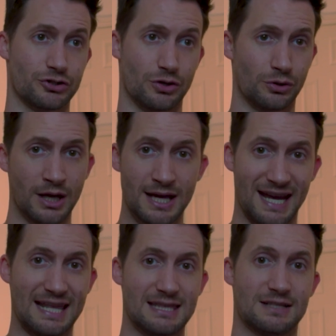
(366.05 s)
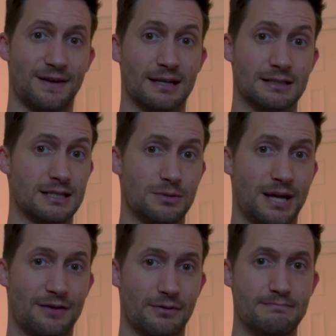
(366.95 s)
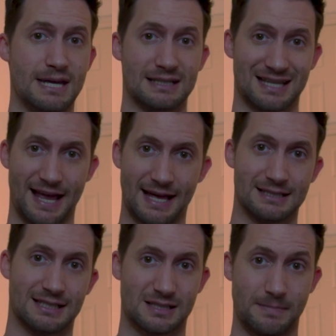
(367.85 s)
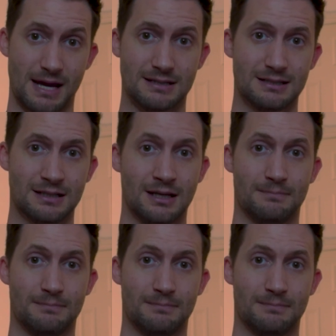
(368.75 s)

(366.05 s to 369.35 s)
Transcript: So in this validator, we have a mint and a spend.